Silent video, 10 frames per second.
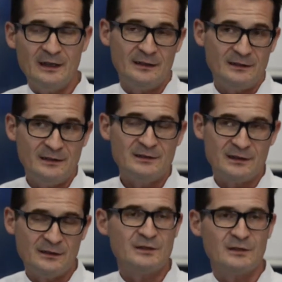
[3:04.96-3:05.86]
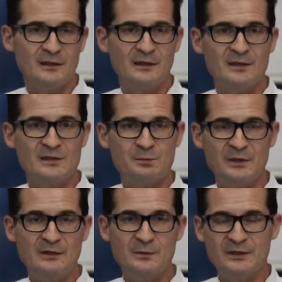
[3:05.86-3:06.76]
and this gives
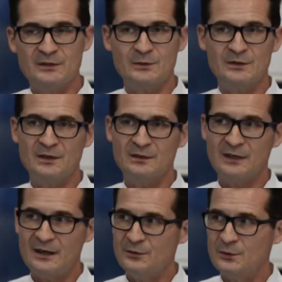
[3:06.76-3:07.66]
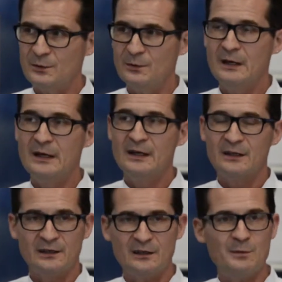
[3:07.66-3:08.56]
speed, because you don't have to
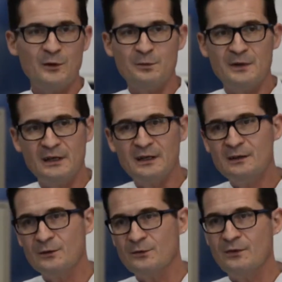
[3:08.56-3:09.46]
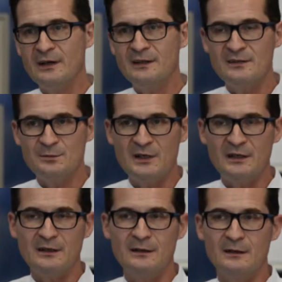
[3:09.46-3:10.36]
care about money to find this
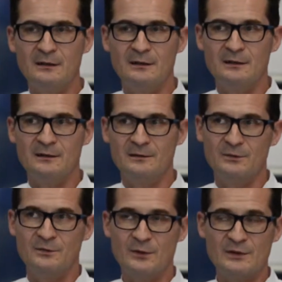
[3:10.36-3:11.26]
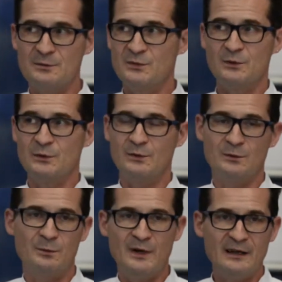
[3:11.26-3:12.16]
money, for example,
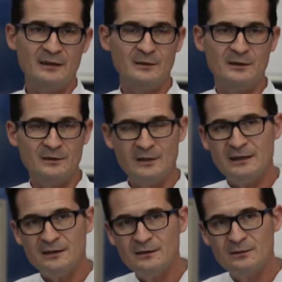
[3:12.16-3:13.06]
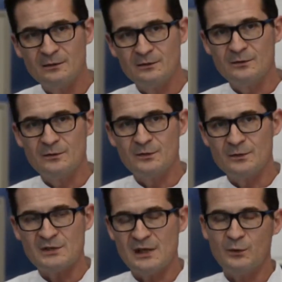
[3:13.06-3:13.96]
to rent it
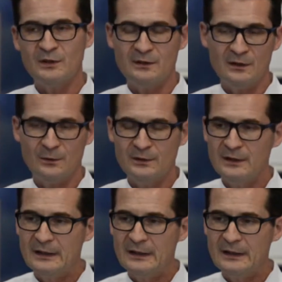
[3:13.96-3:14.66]
from someone alone.